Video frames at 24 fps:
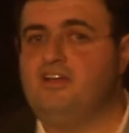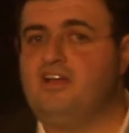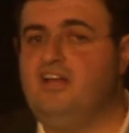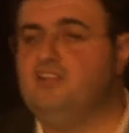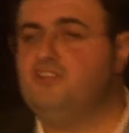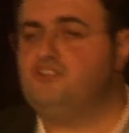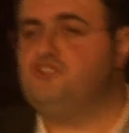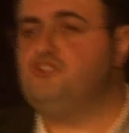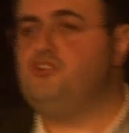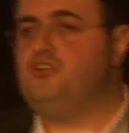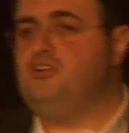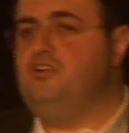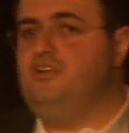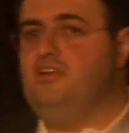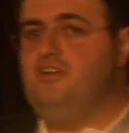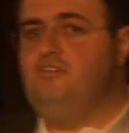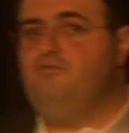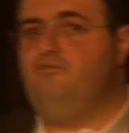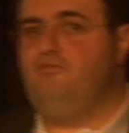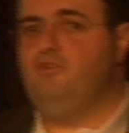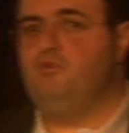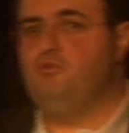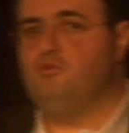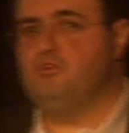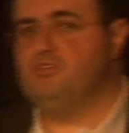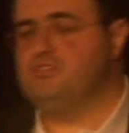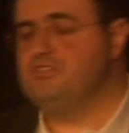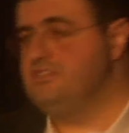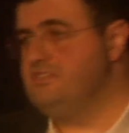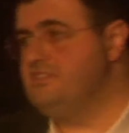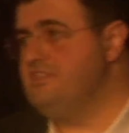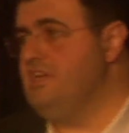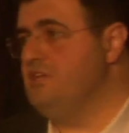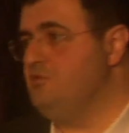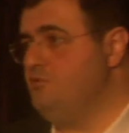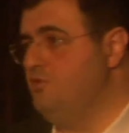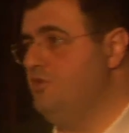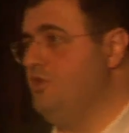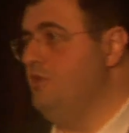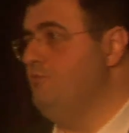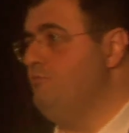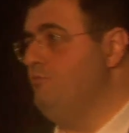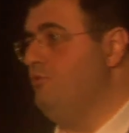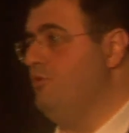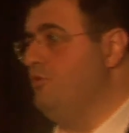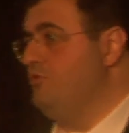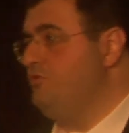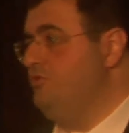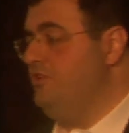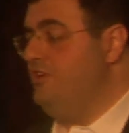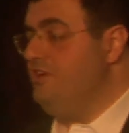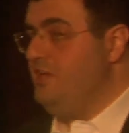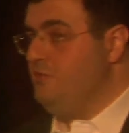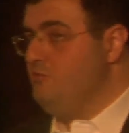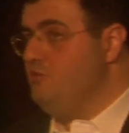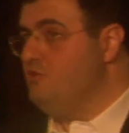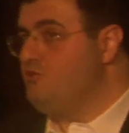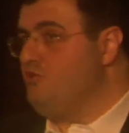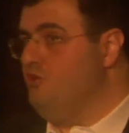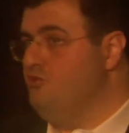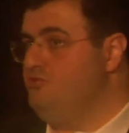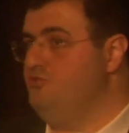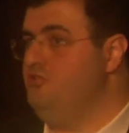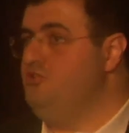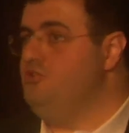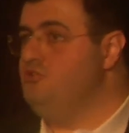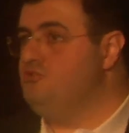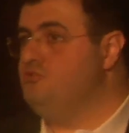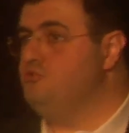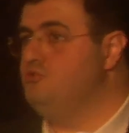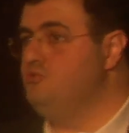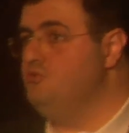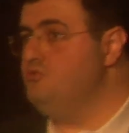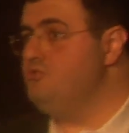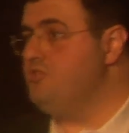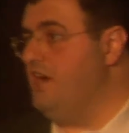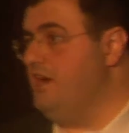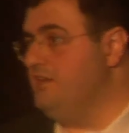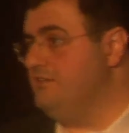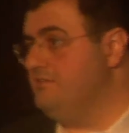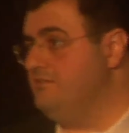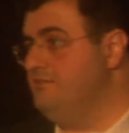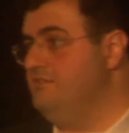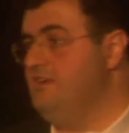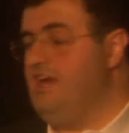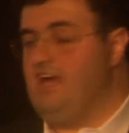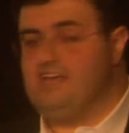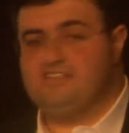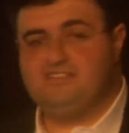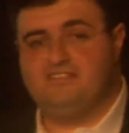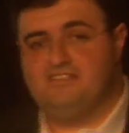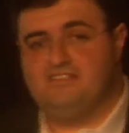cultural influences that we're importing, and we'll continue to do that, as